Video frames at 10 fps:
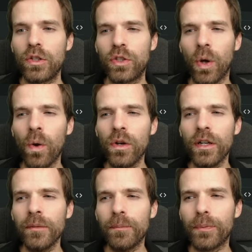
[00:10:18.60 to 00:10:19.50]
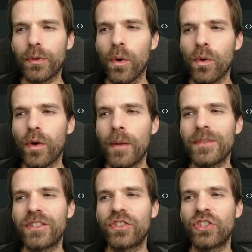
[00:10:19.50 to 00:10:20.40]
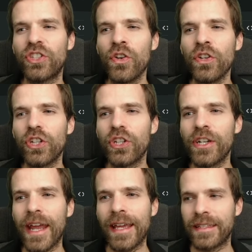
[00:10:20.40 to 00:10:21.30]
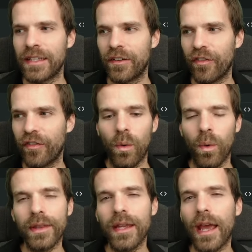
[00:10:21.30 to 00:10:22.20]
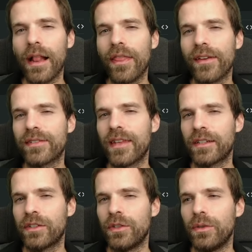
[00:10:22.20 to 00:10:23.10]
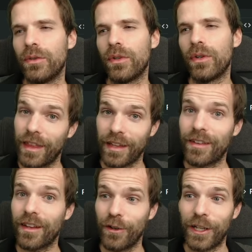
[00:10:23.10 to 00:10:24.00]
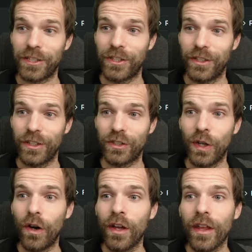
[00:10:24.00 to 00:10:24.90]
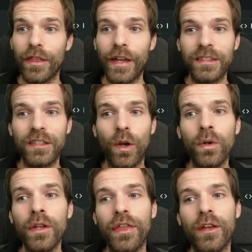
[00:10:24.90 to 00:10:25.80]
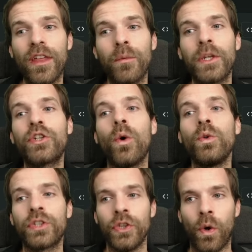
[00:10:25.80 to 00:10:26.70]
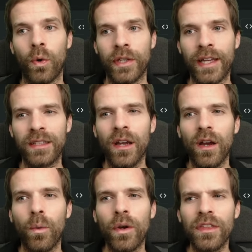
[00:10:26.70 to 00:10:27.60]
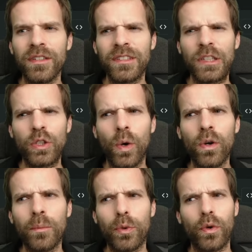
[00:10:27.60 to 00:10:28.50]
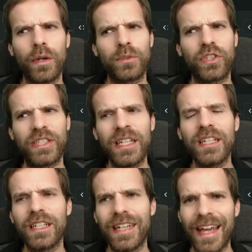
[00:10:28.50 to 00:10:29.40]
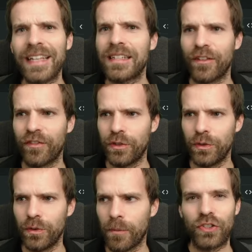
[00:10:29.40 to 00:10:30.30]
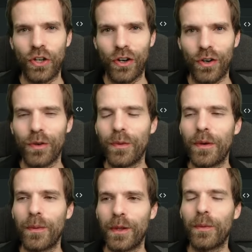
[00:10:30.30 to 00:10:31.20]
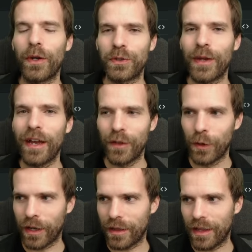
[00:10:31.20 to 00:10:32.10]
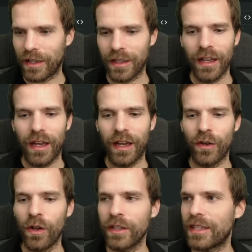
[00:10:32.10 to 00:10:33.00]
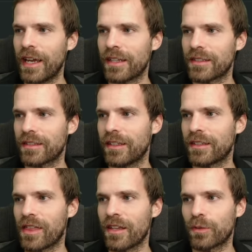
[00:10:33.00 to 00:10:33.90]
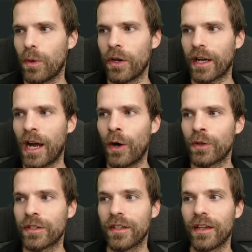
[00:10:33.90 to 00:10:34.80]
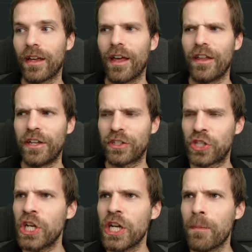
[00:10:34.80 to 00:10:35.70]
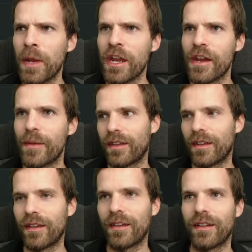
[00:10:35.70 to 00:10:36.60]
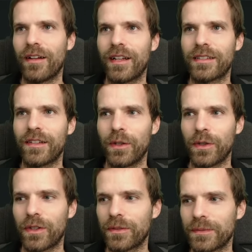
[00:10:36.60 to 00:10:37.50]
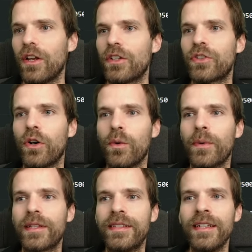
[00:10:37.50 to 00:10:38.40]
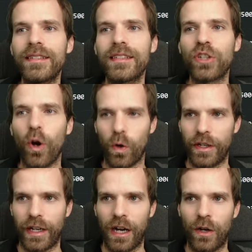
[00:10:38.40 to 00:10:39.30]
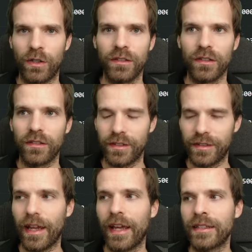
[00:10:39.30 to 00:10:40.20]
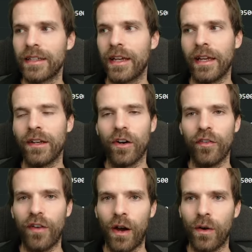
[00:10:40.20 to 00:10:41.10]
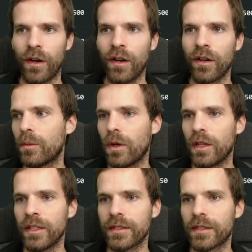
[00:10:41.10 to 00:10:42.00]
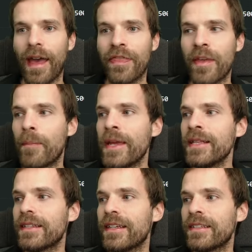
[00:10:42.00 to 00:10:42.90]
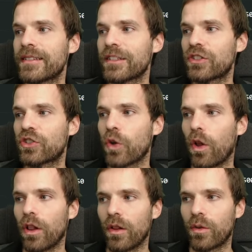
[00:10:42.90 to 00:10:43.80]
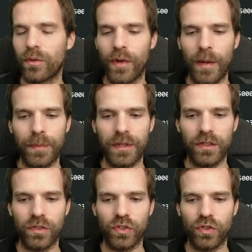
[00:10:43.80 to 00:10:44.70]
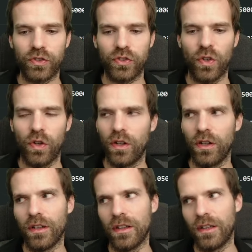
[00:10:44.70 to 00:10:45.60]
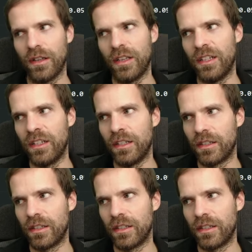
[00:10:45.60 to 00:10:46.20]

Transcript: token program SyncNative. What the hell does that do? That's the question. So that's the only thing that we don't know yet. What does the token program SyncNative do? So we will want to have a look at that. And all it takes is this one account, the G D P. Let's have a look. So we see it's a token account. It's the A T A of our wallet. And the mint is the S O L, wrapped S O L.